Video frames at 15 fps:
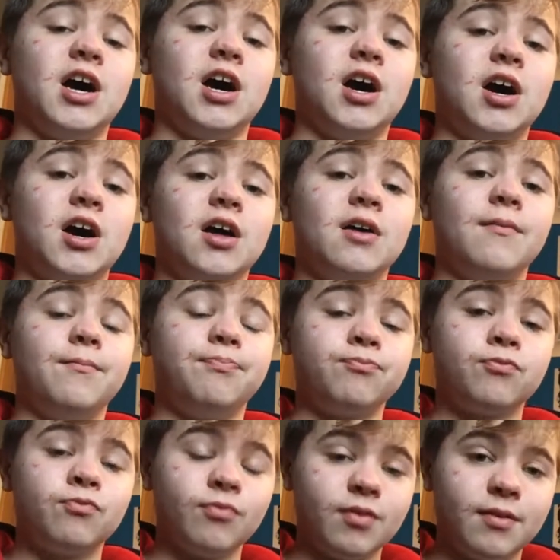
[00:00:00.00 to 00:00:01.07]
are
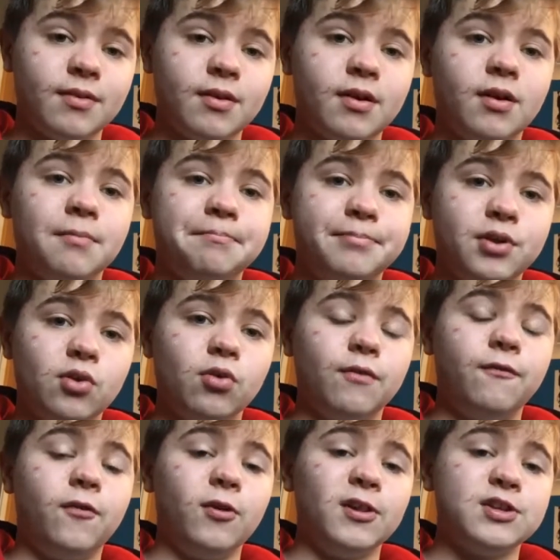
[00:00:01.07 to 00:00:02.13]

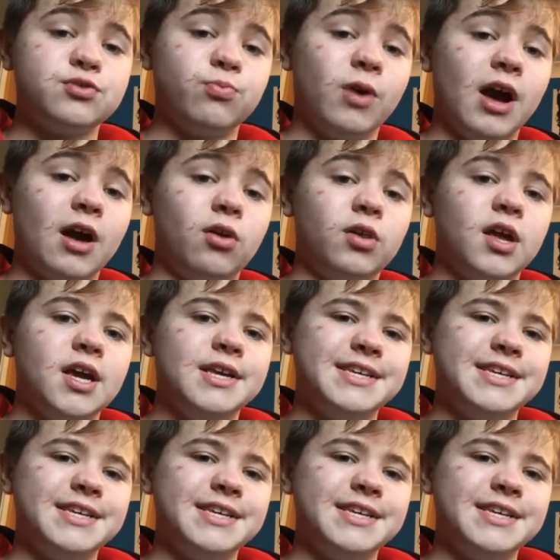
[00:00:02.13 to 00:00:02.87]
beautiful as well.